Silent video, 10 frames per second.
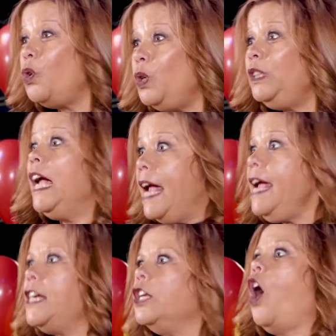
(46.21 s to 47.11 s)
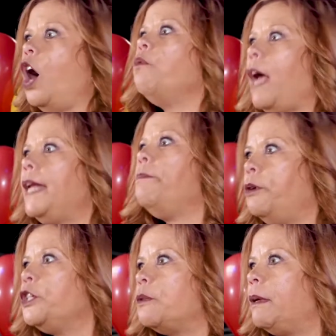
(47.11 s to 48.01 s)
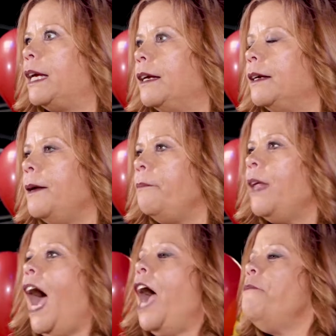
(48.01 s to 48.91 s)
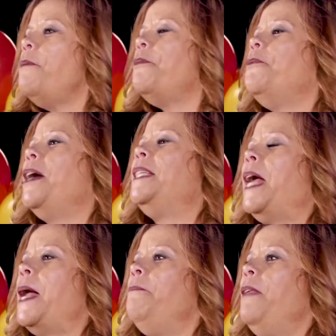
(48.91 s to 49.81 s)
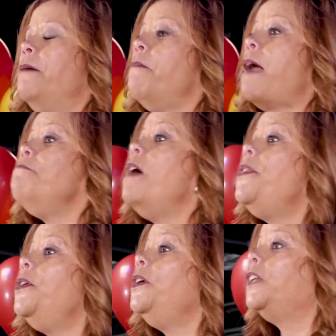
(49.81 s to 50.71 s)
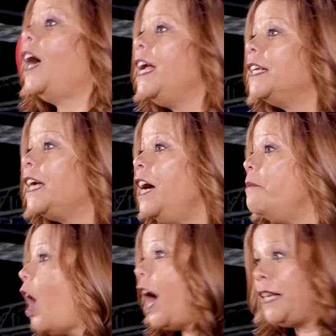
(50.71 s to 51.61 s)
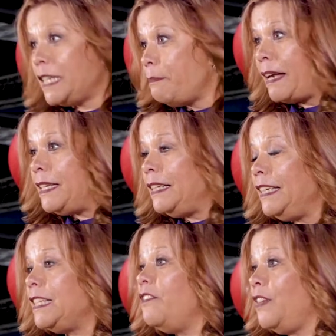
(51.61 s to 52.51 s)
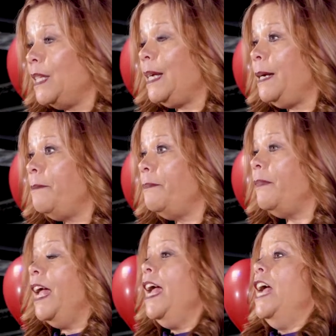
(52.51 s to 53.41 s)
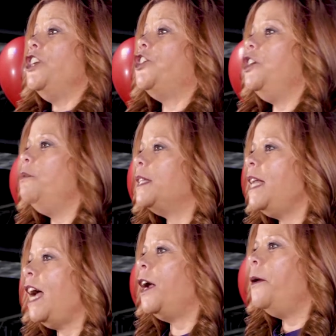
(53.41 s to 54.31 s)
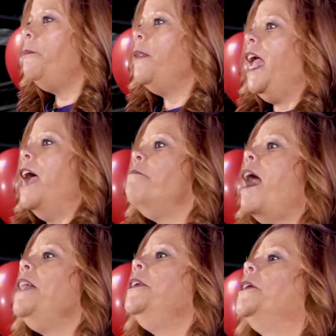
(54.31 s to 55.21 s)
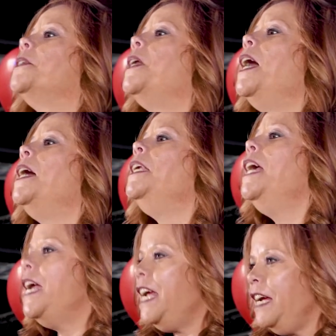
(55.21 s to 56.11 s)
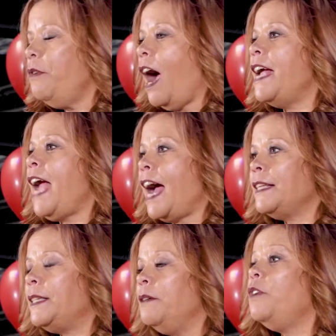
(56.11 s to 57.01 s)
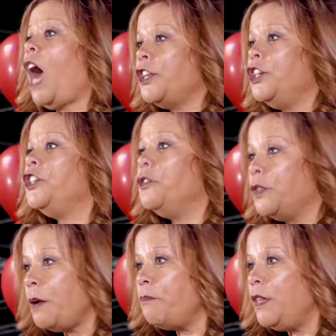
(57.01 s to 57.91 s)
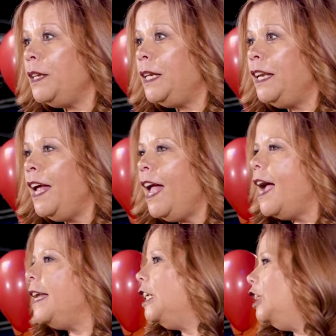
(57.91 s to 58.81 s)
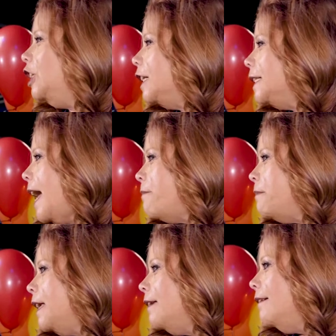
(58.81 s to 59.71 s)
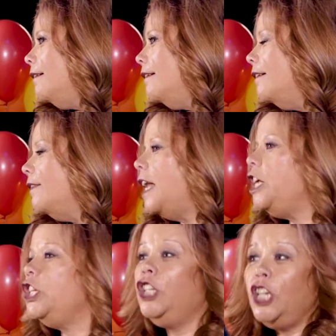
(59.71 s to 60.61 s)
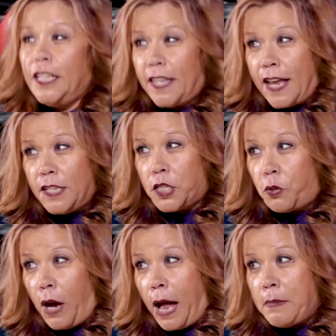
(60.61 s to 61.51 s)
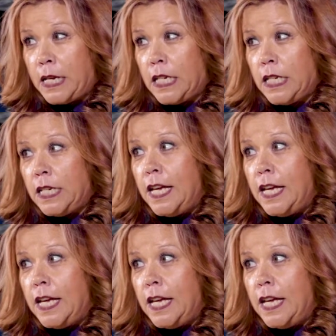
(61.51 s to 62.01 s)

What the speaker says: old, he could already push me. I remember one day, my mother-in-law had come unexpectedly to visit, and she was there, and my little son, I asked him not to do something, and he looks at me, then he looks at his grandma,